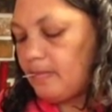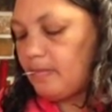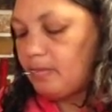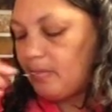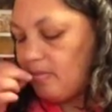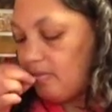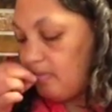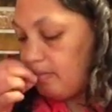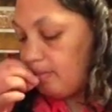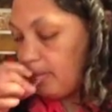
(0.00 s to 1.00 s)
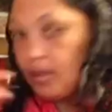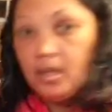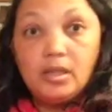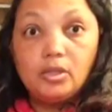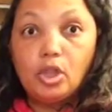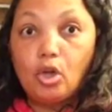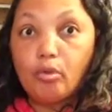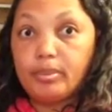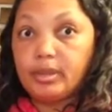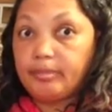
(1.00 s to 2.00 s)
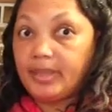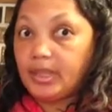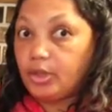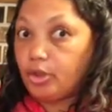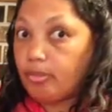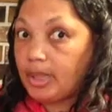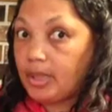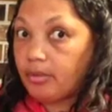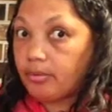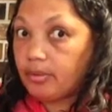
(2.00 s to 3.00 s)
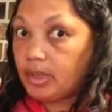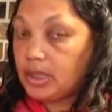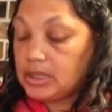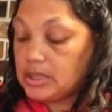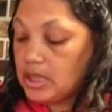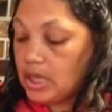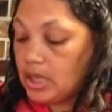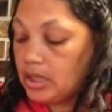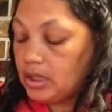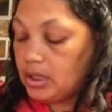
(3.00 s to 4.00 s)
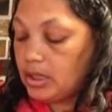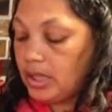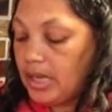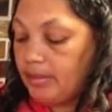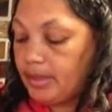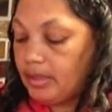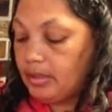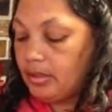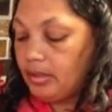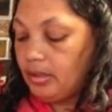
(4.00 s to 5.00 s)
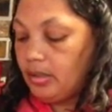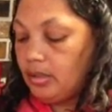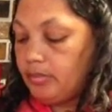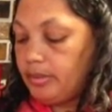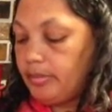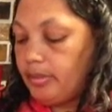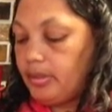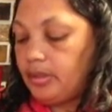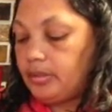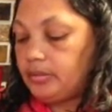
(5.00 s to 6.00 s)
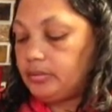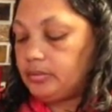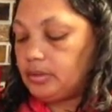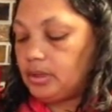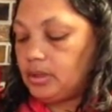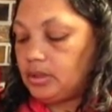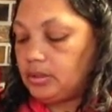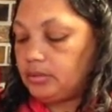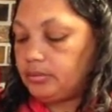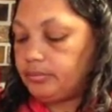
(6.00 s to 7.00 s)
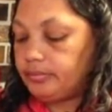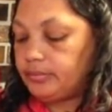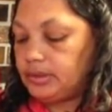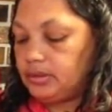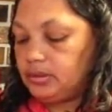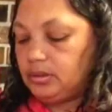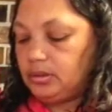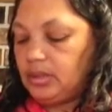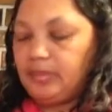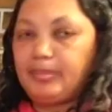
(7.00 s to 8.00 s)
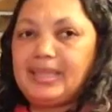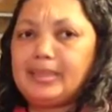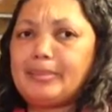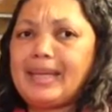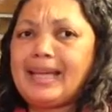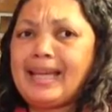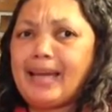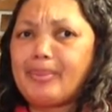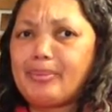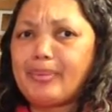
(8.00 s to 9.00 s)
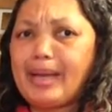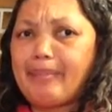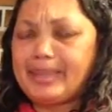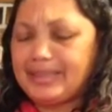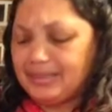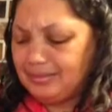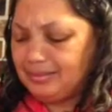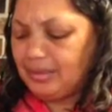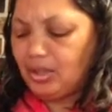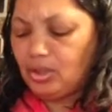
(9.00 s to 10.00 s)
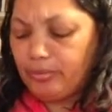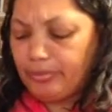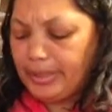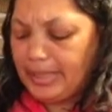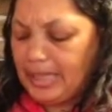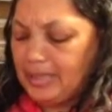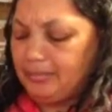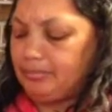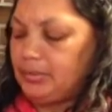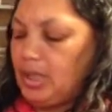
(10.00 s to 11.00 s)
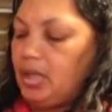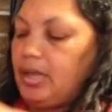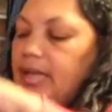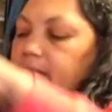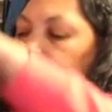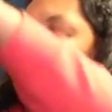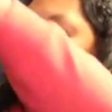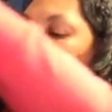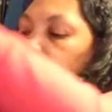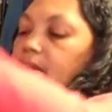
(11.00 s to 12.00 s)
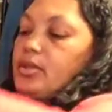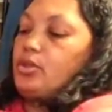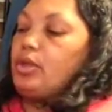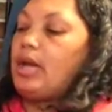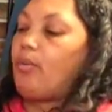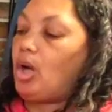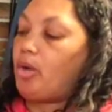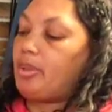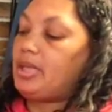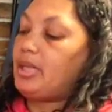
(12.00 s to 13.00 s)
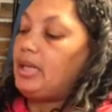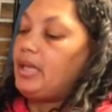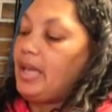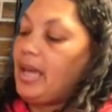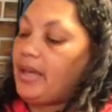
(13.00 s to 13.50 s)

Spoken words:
Oh, sorry. Don't put a pin in your mouth. It is not a good habit. Remember? Oh, I'm being a bad habit rabbit all over again. All right. Okay, so now we're all pinned in.